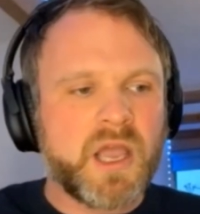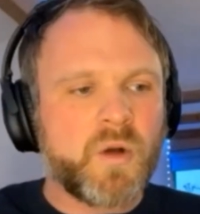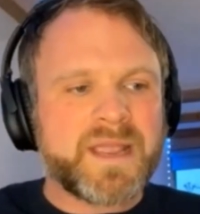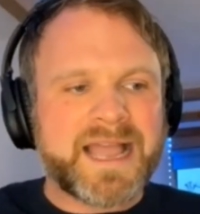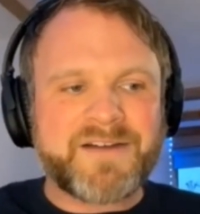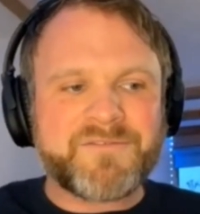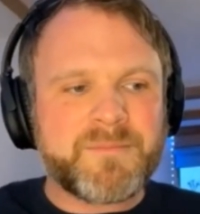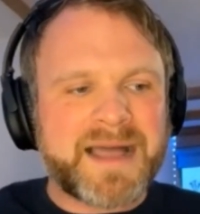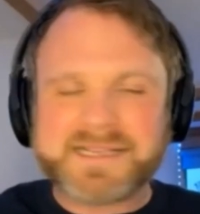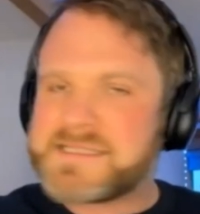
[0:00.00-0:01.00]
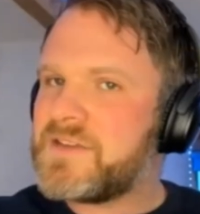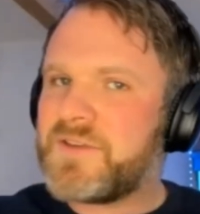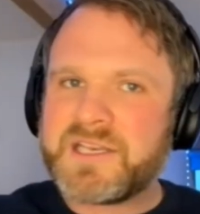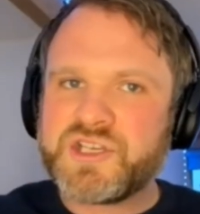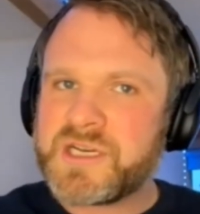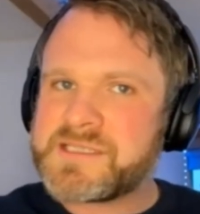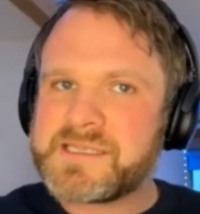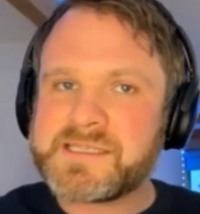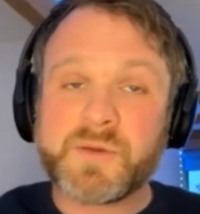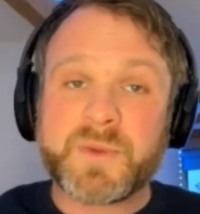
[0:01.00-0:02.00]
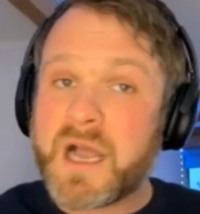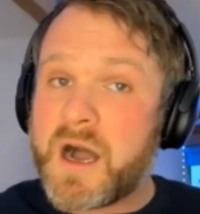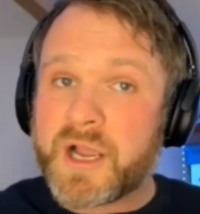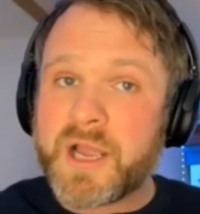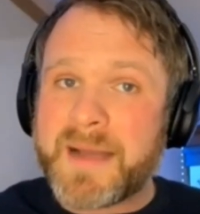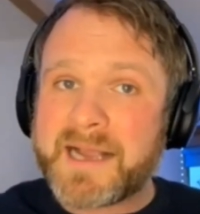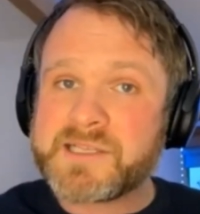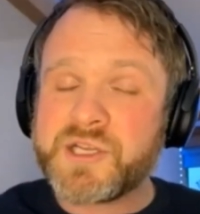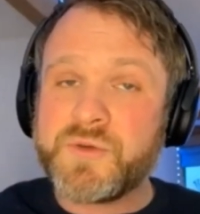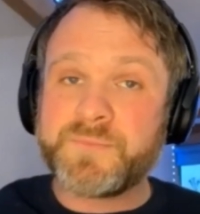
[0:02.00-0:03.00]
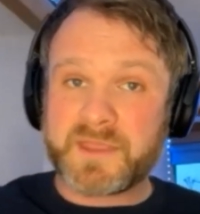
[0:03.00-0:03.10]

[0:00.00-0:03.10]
We have massive injustice that we can't go back to.